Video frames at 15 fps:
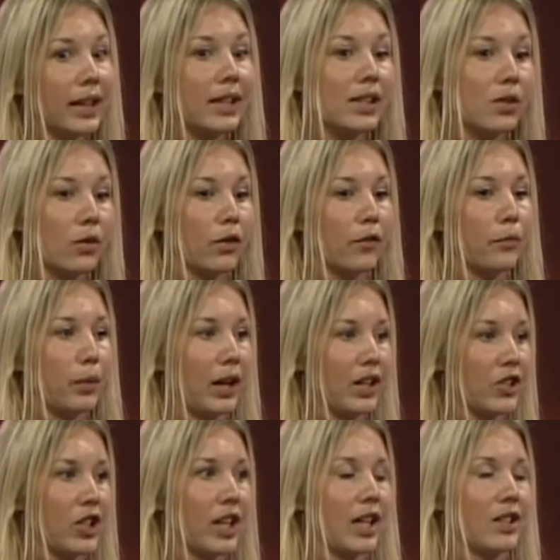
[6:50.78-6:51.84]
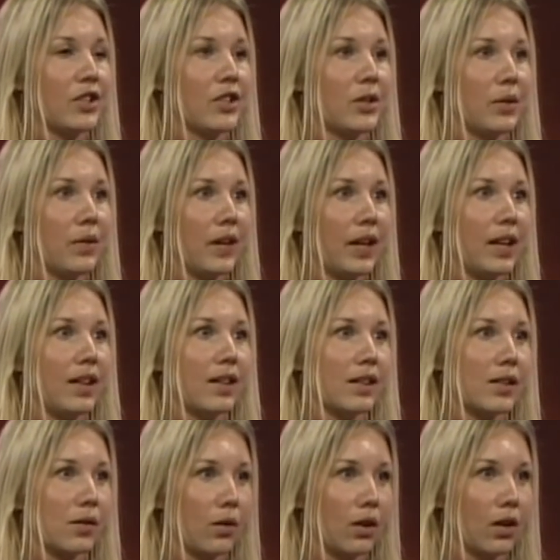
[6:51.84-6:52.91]
sort of branching into the
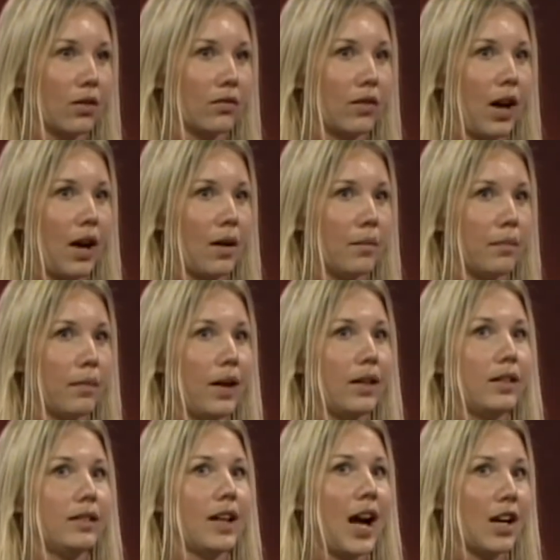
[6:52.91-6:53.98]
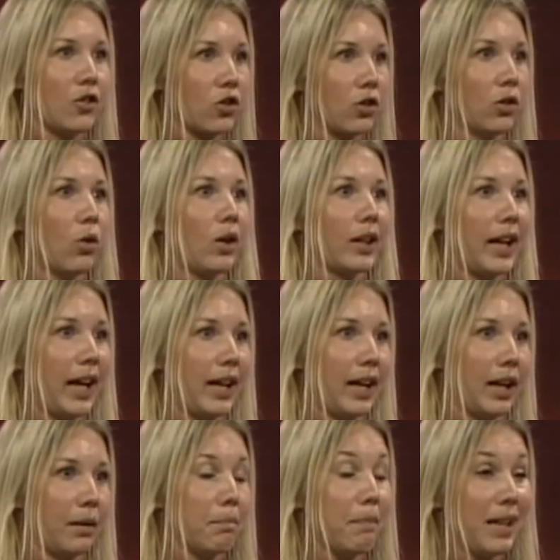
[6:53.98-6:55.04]
sort of natural
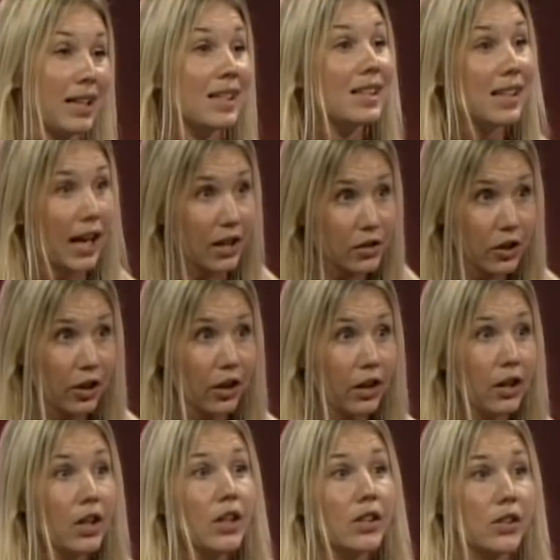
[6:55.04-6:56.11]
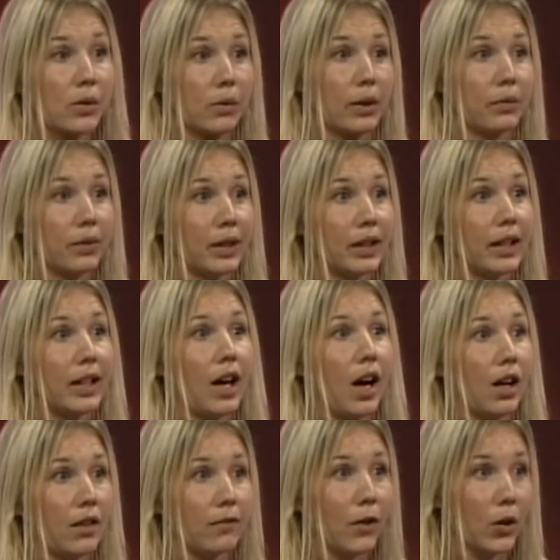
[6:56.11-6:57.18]
organic meat sector. So we really
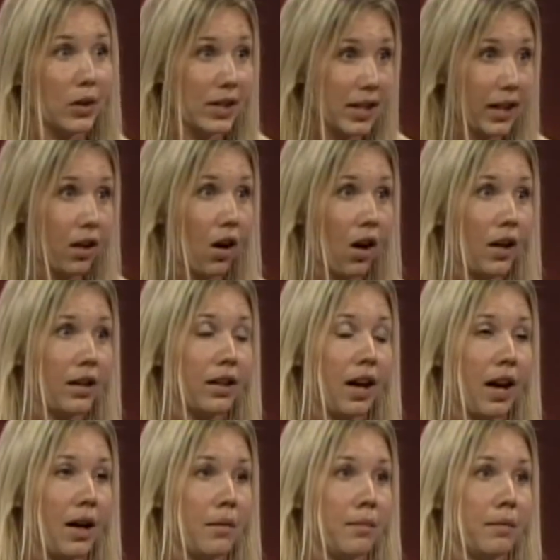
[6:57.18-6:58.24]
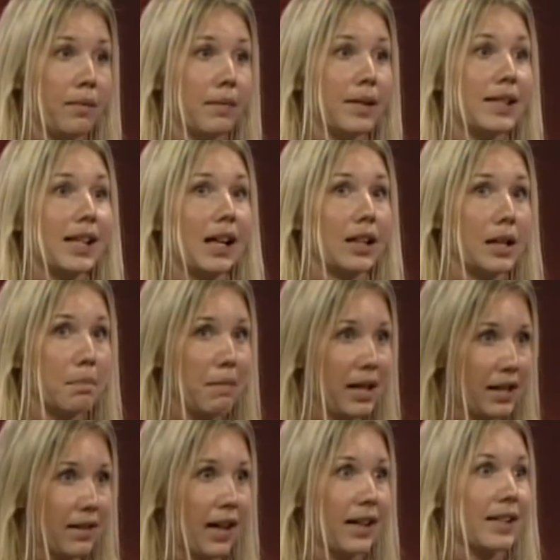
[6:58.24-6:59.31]
are focusing on selling
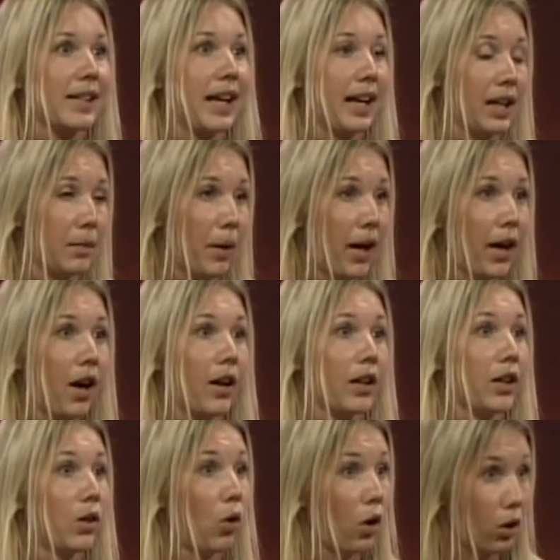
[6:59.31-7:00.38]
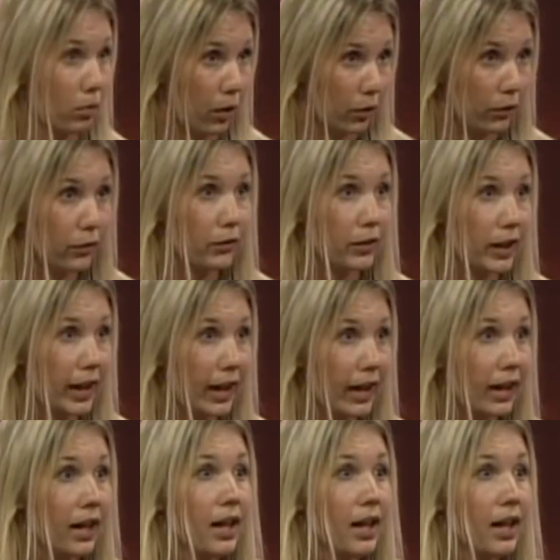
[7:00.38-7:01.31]
meat that is antibiotic and hormone free,